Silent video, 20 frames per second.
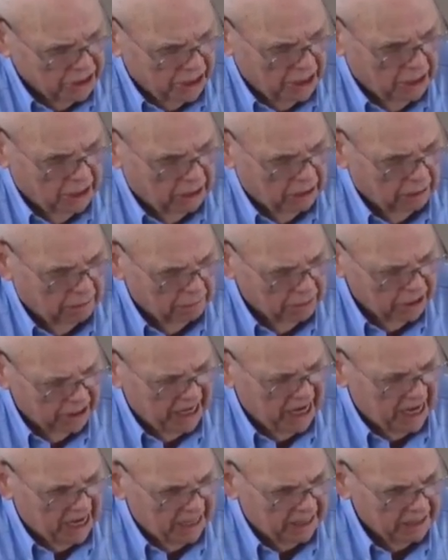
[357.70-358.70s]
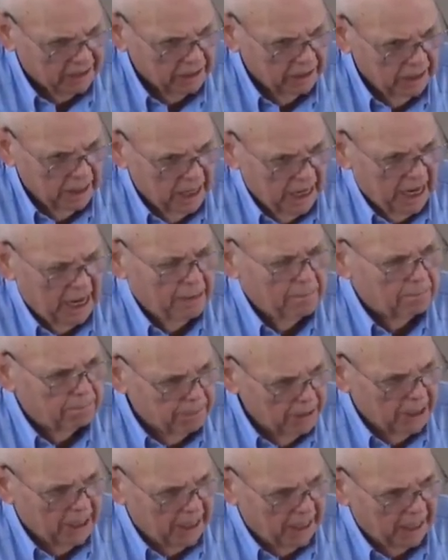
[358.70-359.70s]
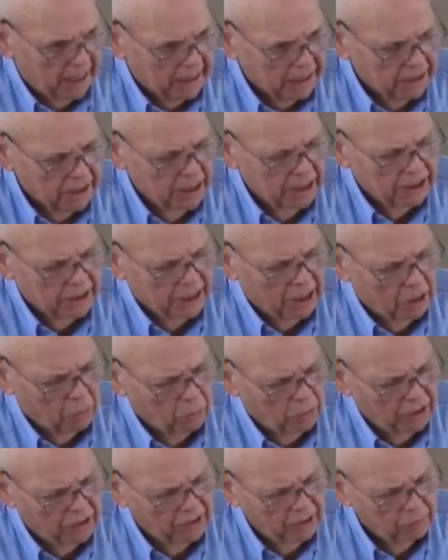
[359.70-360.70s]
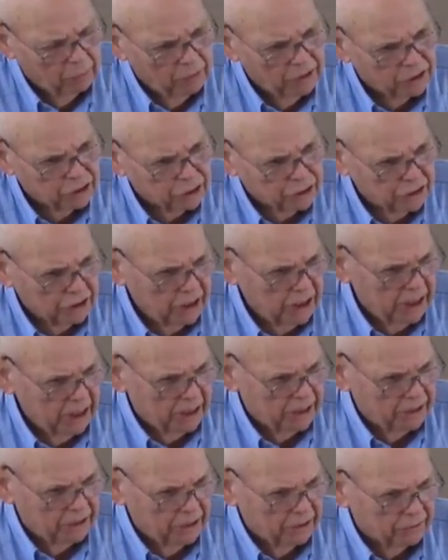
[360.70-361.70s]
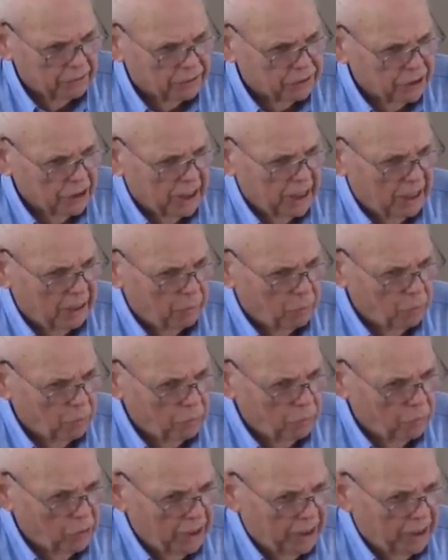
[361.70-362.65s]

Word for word: uh, gate and begged. Now we, we see another thing